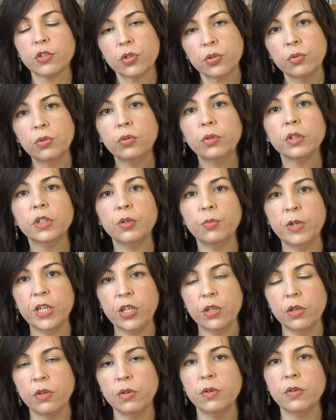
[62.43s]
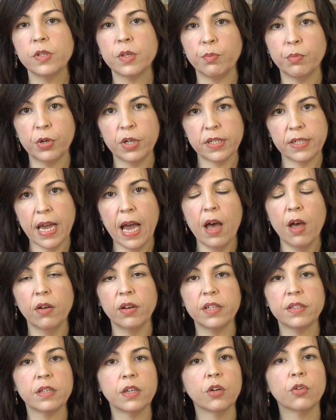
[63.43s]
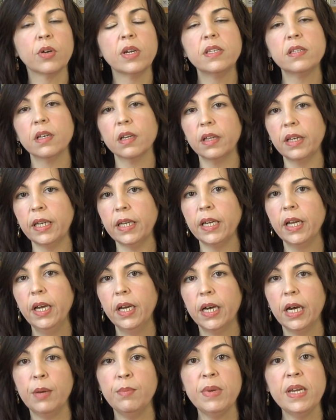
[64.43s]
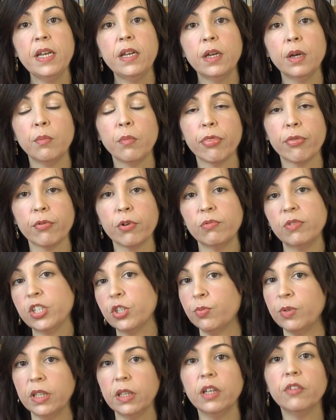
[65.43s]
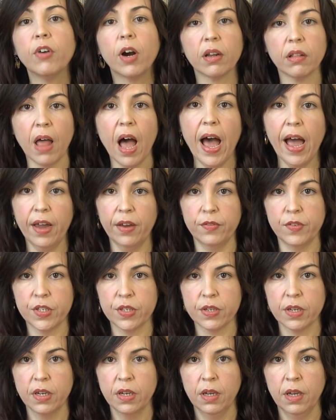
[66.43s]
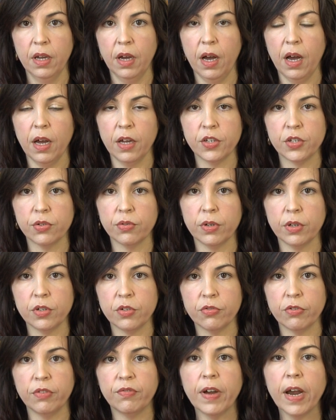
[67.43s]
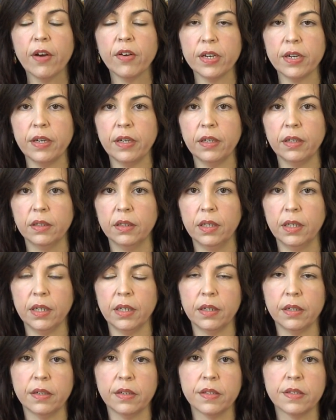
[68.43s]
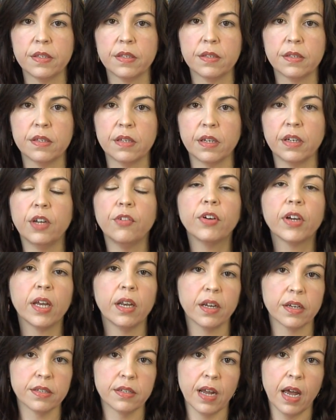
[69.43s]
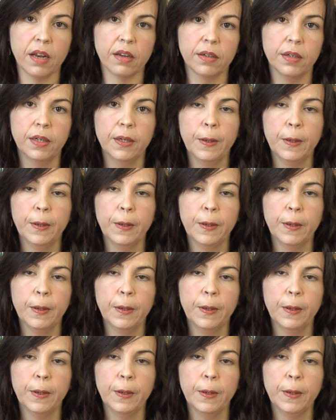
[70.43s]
tool that we use and put down. It's increasingly a medium through which we live our lives to a very significant extent.